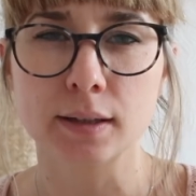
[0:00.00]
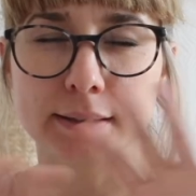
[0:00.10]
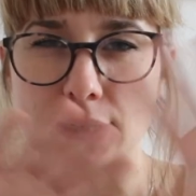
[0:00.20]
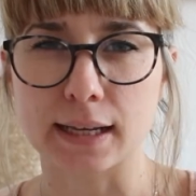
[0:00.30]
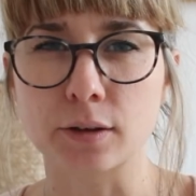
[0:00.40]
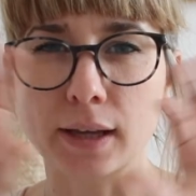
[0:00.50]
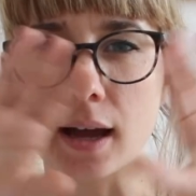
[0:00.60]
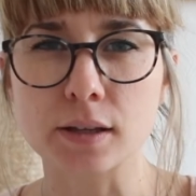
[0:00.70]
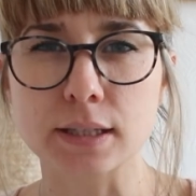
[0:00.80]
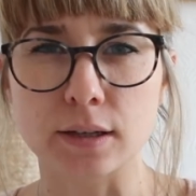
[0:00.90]
It's like a
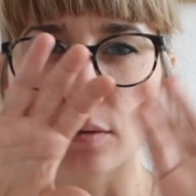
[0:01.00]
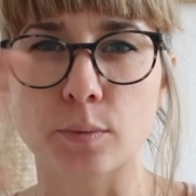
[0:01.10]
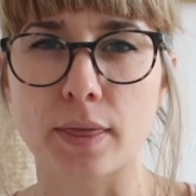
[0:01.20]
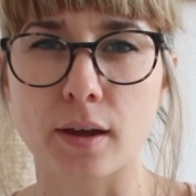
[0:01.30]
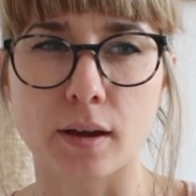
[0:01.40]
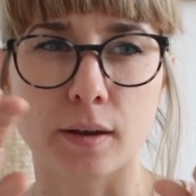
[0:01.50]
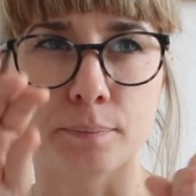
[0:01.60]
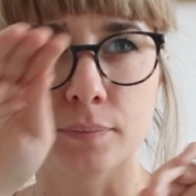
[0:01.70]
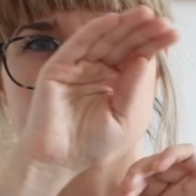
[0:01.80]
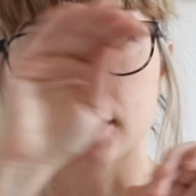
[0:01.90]
cardigan with
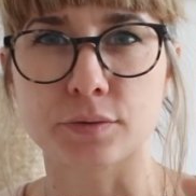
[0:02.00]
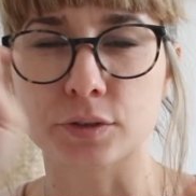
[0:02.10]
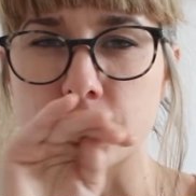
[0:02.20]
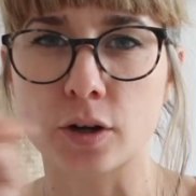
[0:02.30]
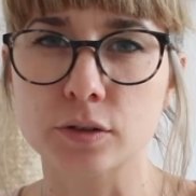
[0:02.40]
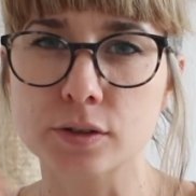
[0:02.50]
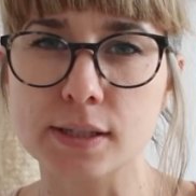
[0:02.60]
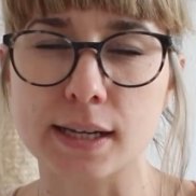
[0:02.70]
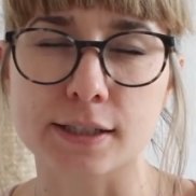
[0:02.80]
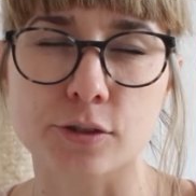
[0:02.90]
different
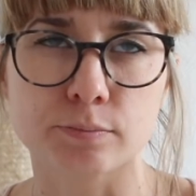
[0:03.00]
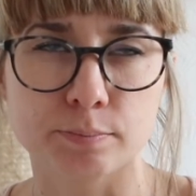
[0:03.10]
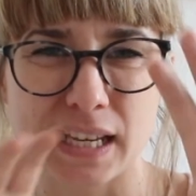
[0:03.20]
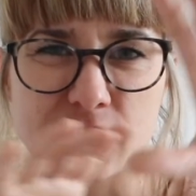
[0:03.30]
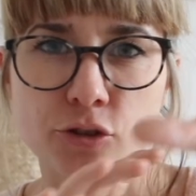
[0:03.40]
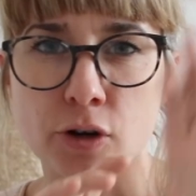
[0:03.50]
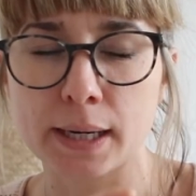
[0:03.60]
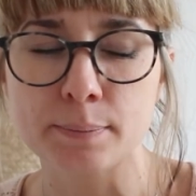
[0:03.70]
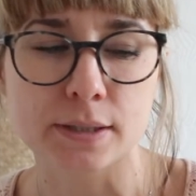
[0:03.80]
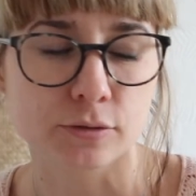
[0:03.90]
colours, like big
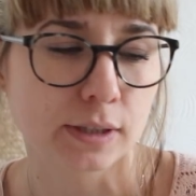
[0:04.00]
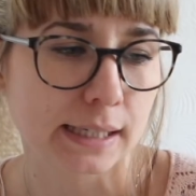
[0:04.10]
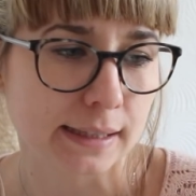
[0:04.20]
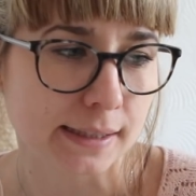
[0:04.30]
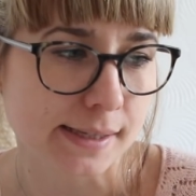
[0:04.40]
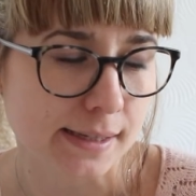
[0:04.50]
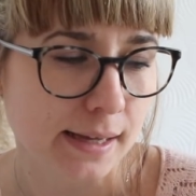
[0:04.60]
stripes, really nice.